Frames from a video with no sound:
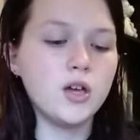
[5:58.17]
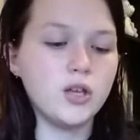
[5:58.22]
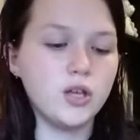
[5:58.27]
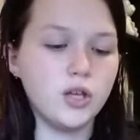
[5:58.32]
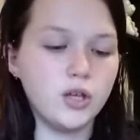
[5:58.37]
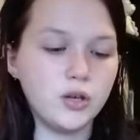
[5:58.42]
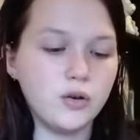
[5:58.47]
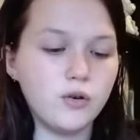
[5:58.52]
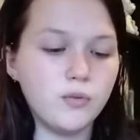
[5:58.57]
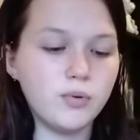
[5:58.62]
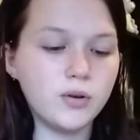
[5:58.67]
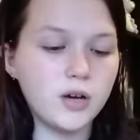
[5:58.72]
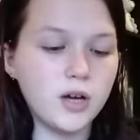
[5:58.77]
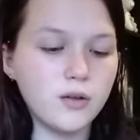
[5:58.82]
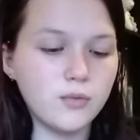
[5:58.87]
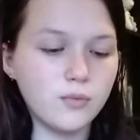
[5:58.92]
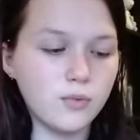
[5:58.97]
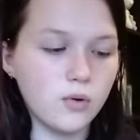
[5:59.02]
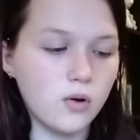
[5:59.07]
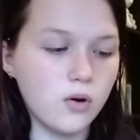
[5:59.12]
You play
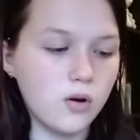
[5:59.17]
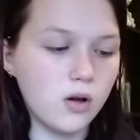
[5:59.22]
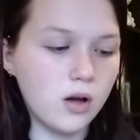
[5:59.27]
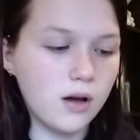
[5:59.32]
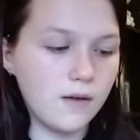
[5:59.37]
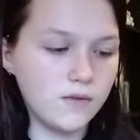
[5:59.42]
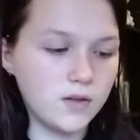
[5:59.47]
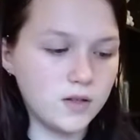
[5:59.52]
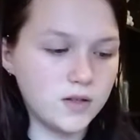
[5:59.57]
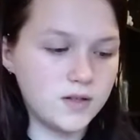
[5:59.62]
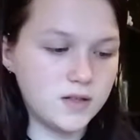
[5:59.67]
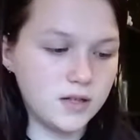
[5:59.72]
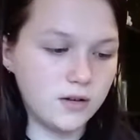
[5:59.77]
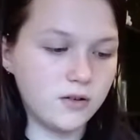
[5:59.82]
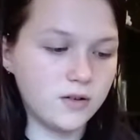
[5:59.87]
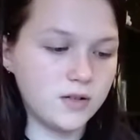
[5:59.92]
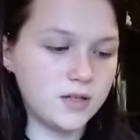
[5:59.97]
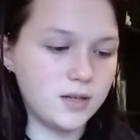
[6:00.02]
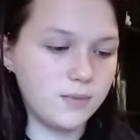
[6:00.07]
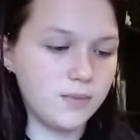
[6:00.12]
the role of the
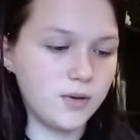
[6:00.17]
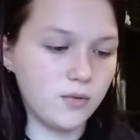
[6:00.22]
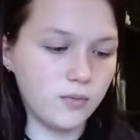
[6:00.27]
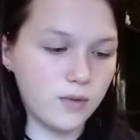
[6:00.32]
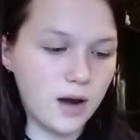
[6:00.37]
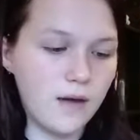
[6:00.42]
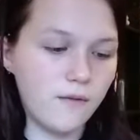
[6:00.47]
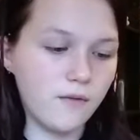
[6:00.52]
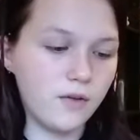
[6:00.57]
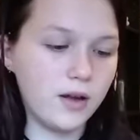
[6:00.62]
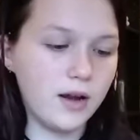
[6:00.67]
stereotypic rival,